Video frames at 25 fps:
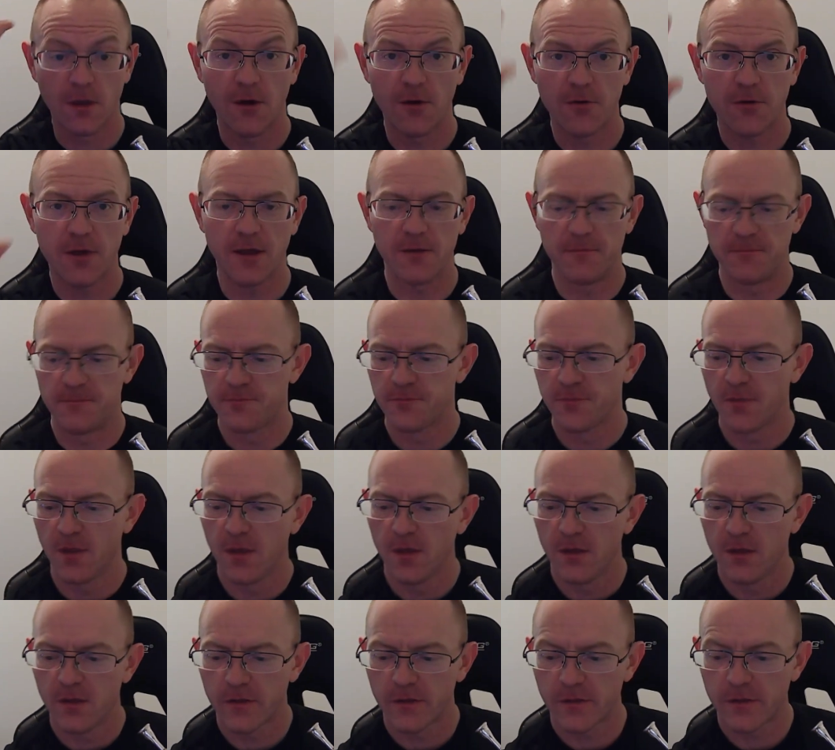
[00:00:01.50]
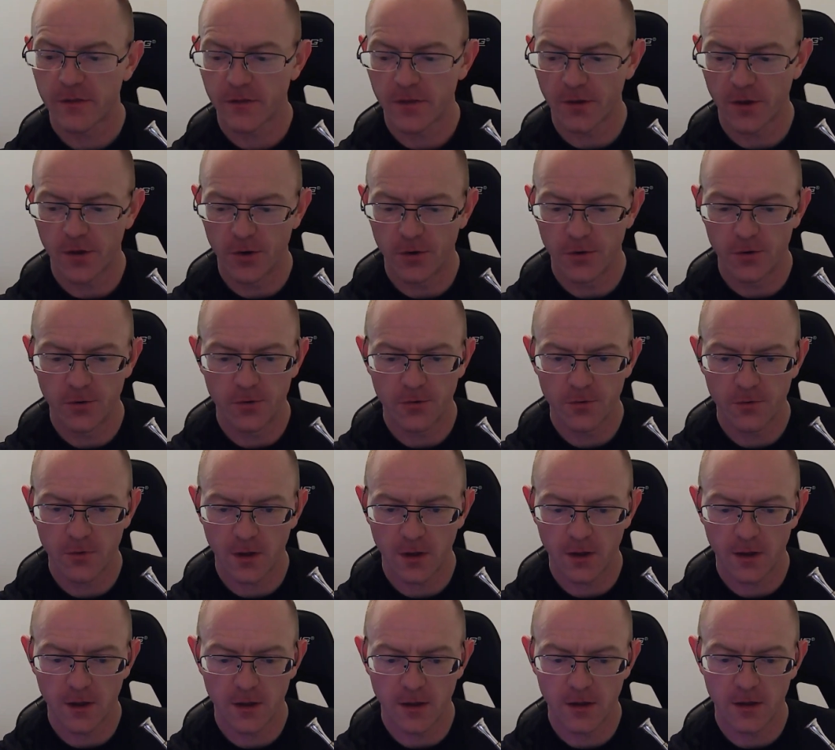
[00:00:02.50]
Okay, so
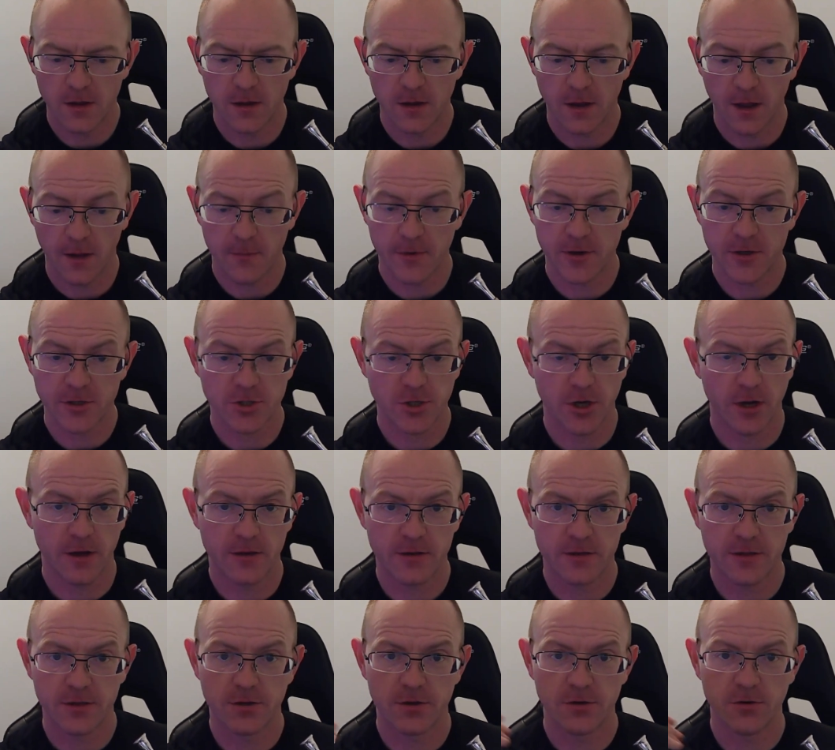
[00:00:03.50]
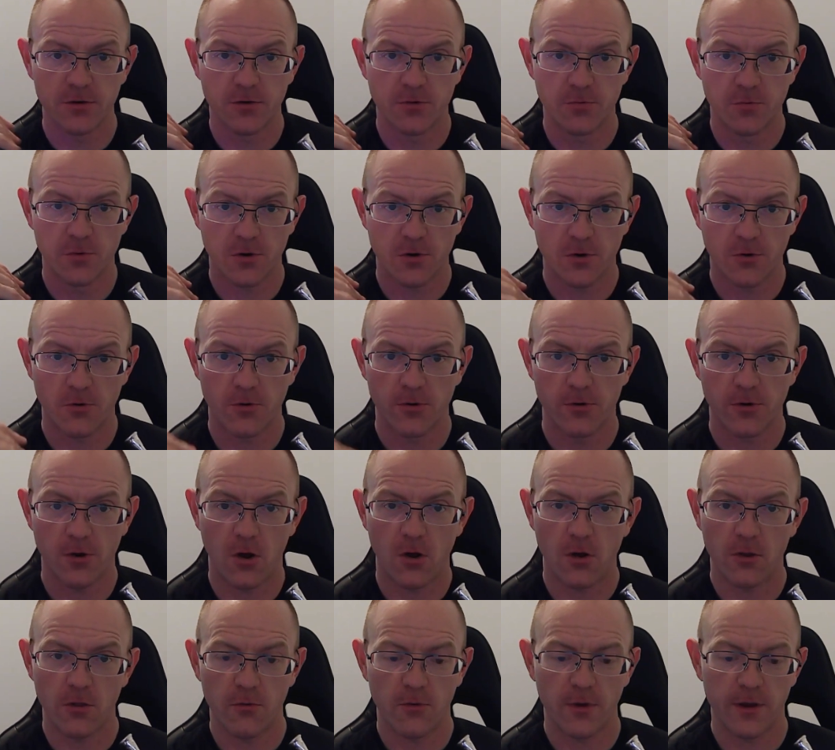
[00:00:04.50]
I'm going to try to record
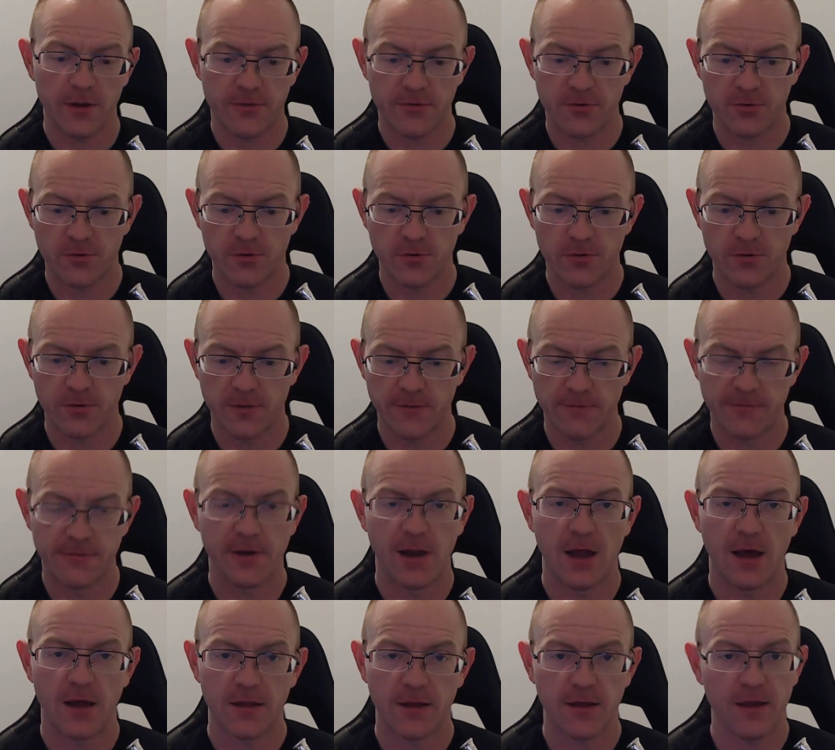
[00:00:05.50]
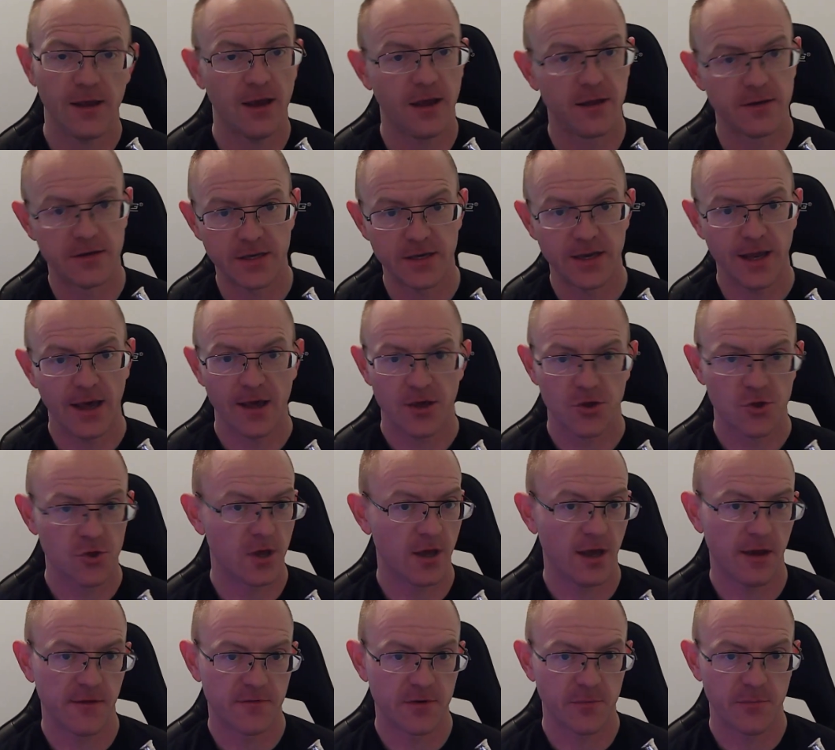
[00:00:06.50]
all the way through the finale. I did actually
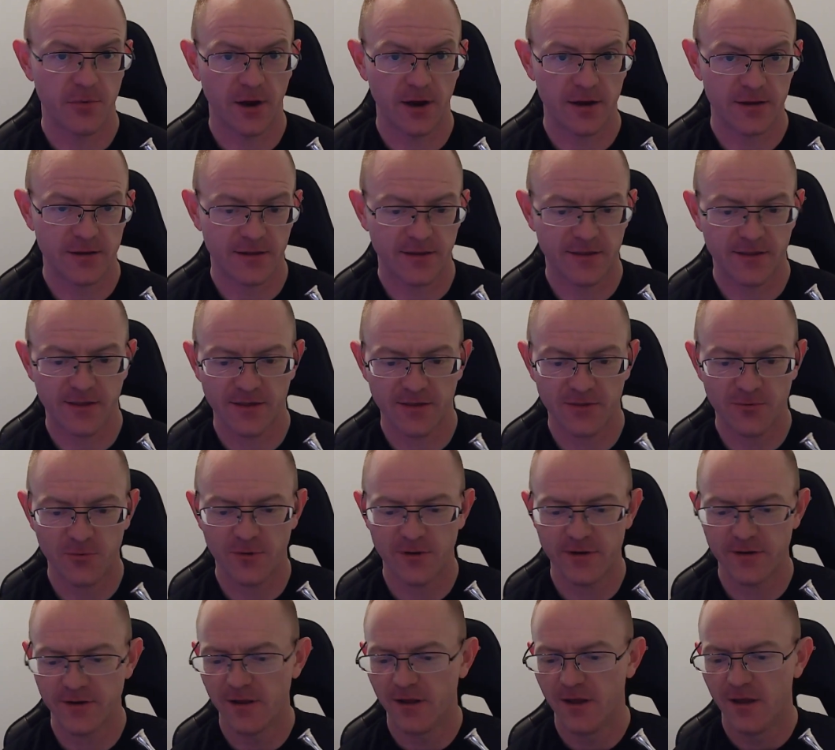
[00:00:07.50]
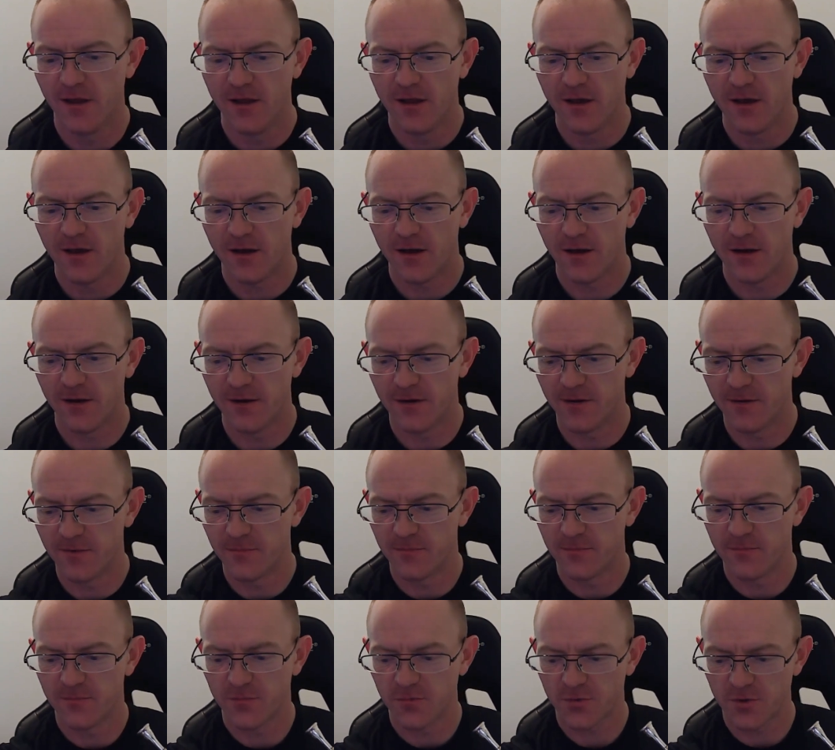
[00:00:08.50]
have to practice this one,
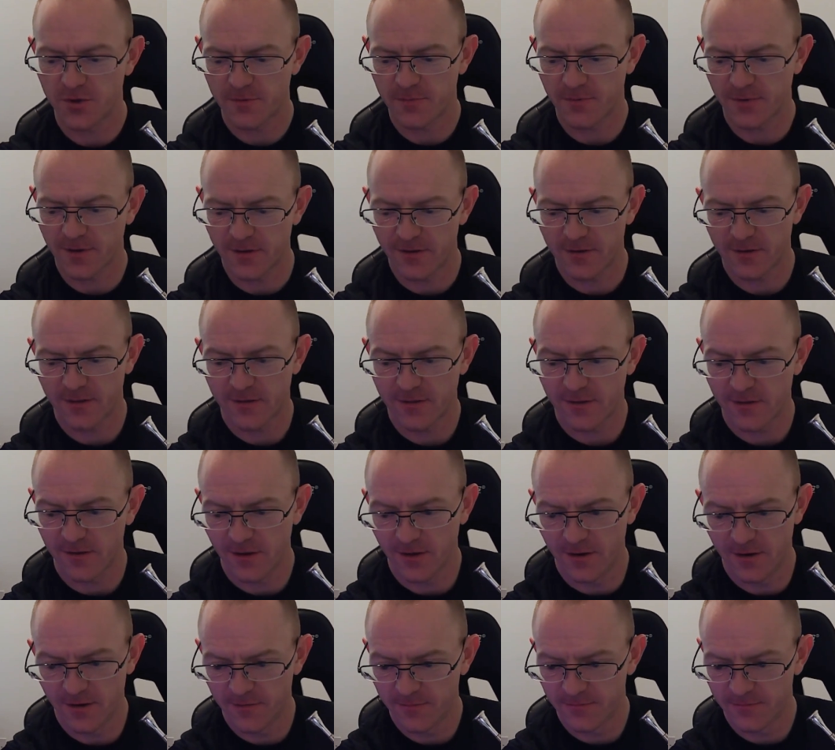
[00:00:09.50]
just because,